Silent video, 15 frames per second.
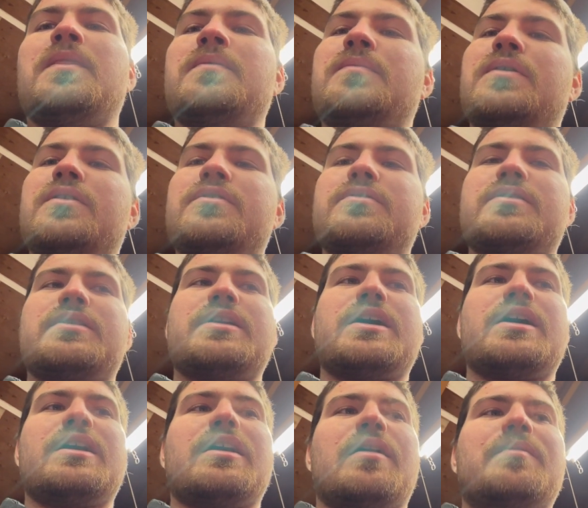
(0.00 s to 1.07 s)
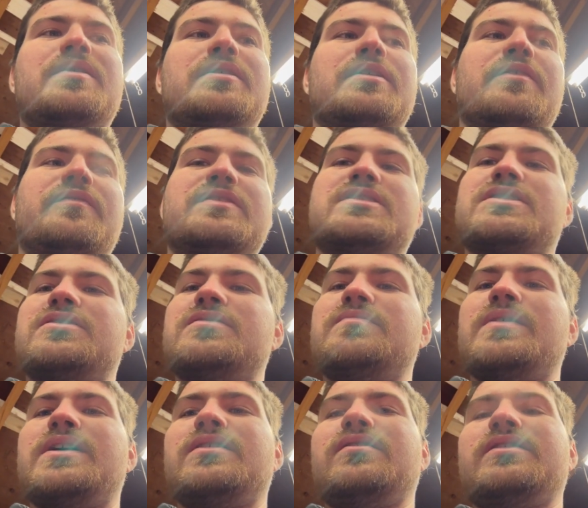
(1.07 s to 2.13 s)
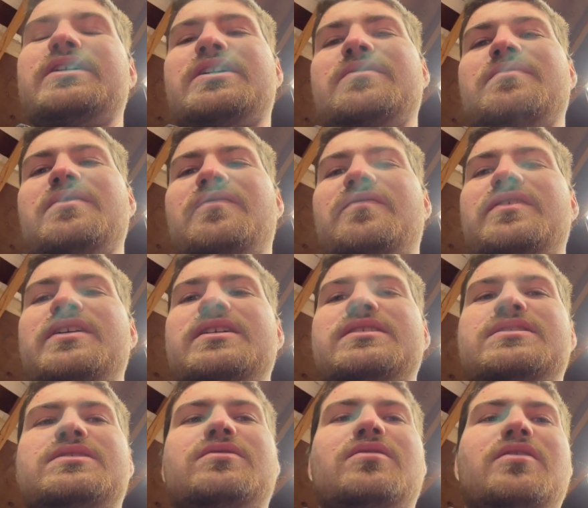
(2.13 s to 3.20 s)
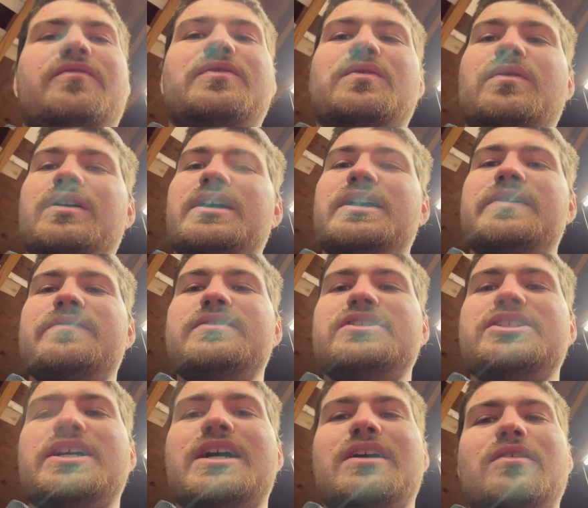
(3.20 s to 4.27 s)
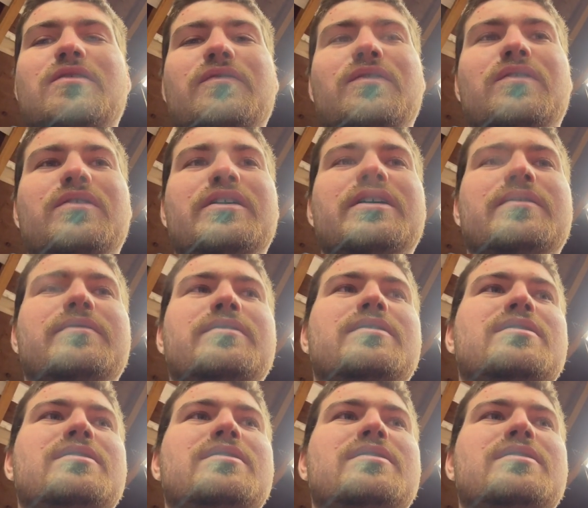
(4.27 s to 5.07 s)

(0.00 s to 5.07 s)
But other than that, I mean, if it's good metal, it can be fixed. So if you want to give it a shot, go for it.